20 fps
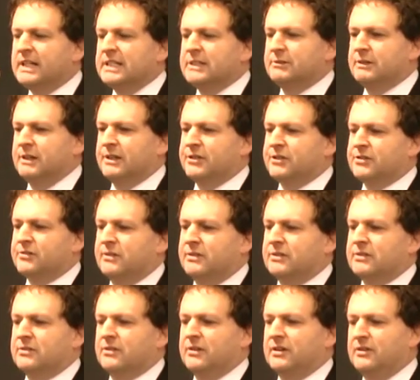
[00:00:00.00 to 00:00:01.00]
to an industry
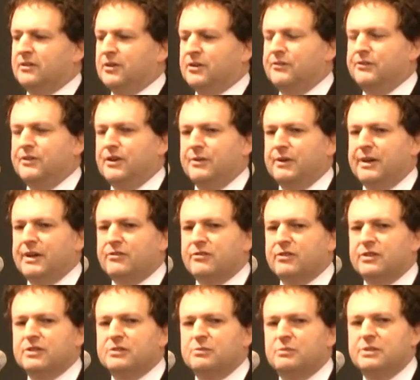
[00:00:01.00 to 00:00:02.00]
that's got a lot of new
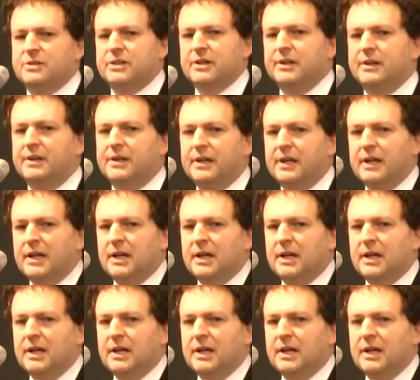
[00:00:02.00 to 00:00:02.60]
entrants which are